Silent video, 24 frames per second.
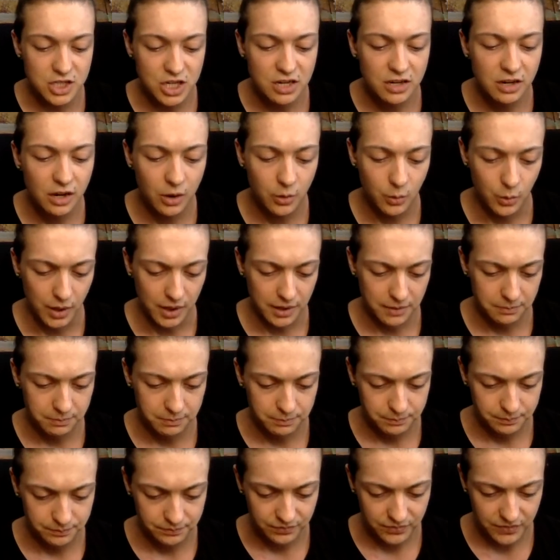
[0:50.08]
Genderqueer.
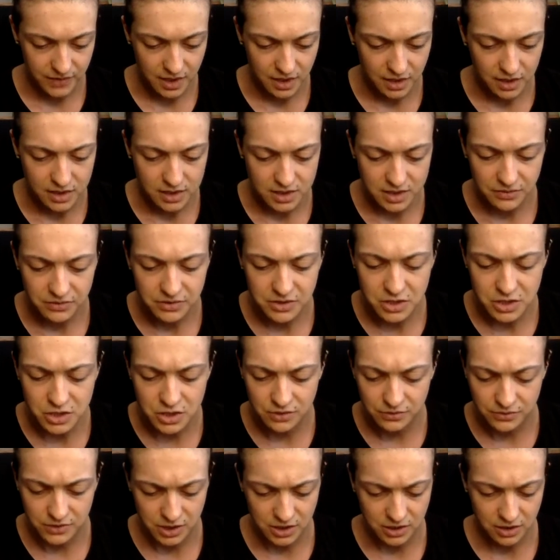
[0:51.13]

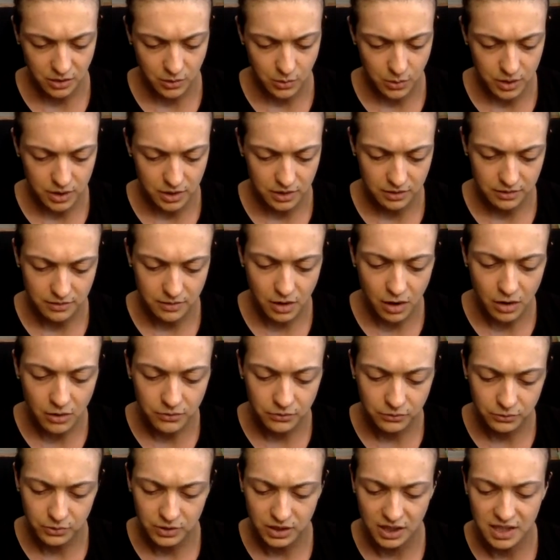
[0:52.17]
Definition of genderqueer:
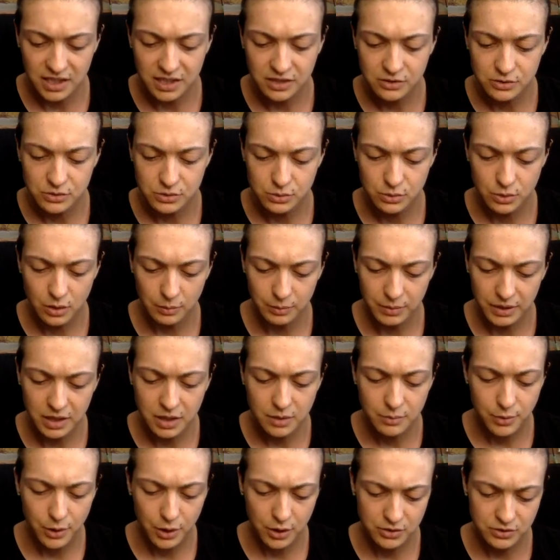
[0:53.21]
of relating to or
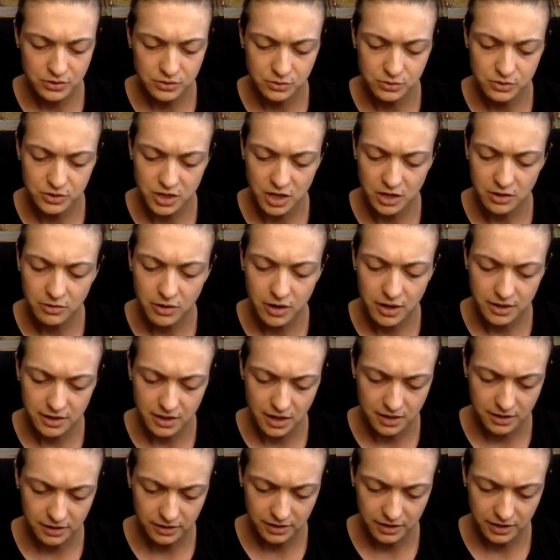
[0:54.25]
being a person whose gender
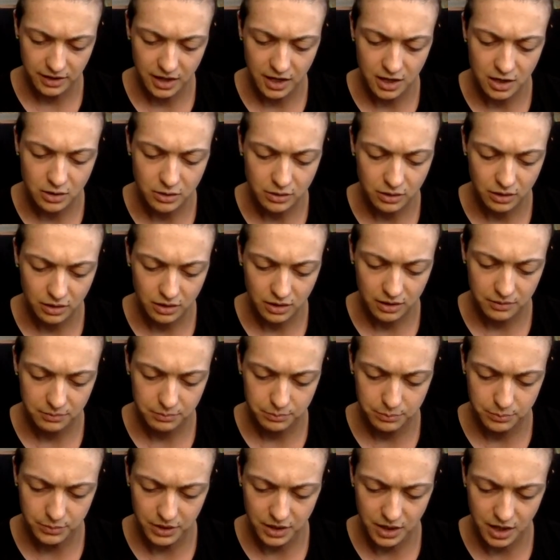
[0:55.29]
identity cannot
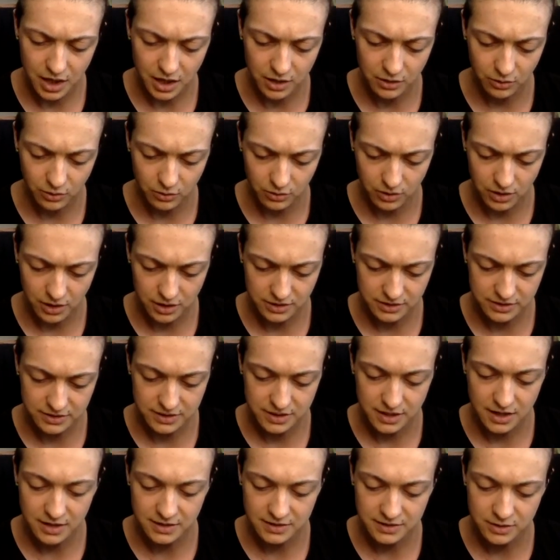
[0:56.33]
be
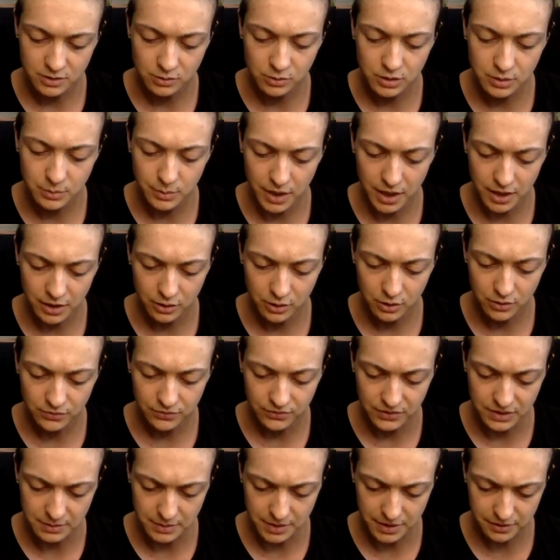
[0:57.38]
categorized as solely male or
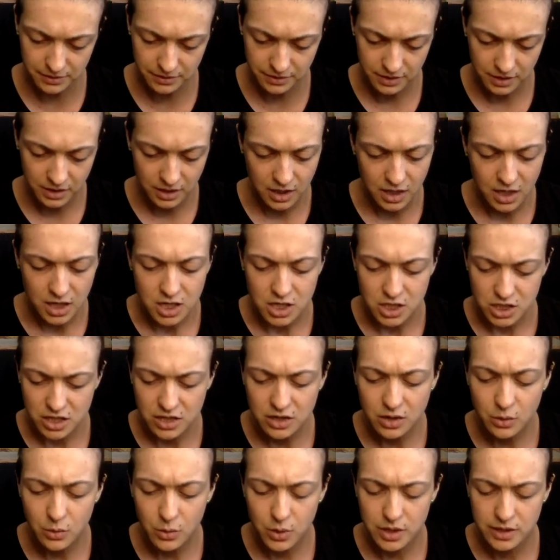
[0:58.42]
female.
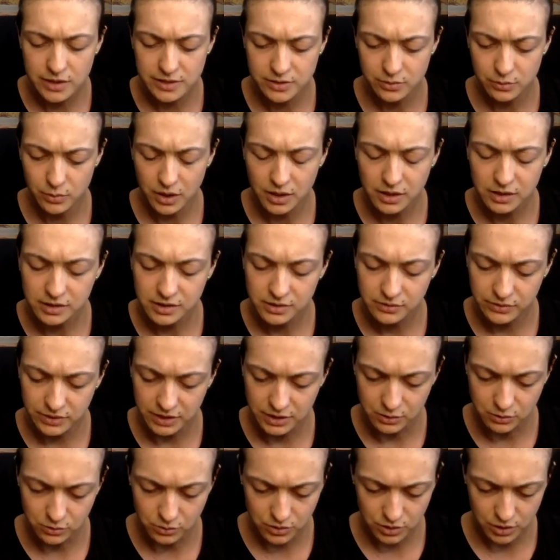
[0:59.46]
Genderqueer is a
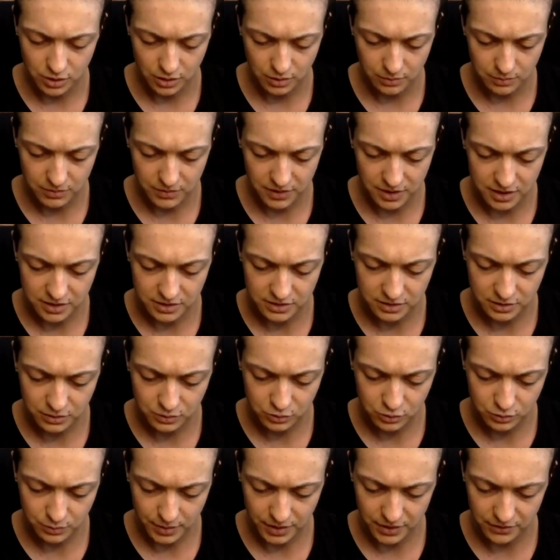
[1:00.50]
relatively new term that is
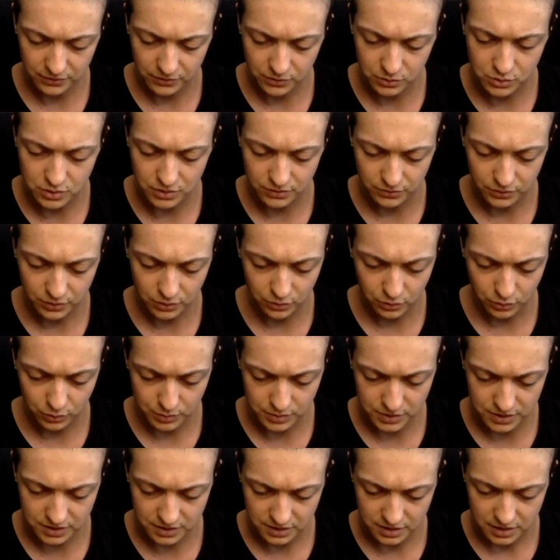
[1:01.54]
used by a few different
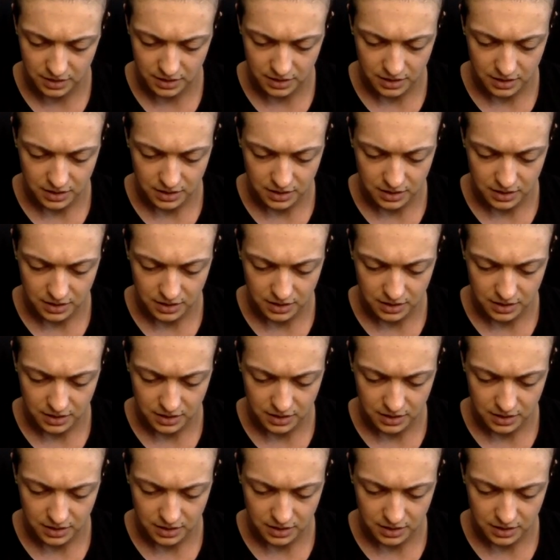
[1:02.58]
groups.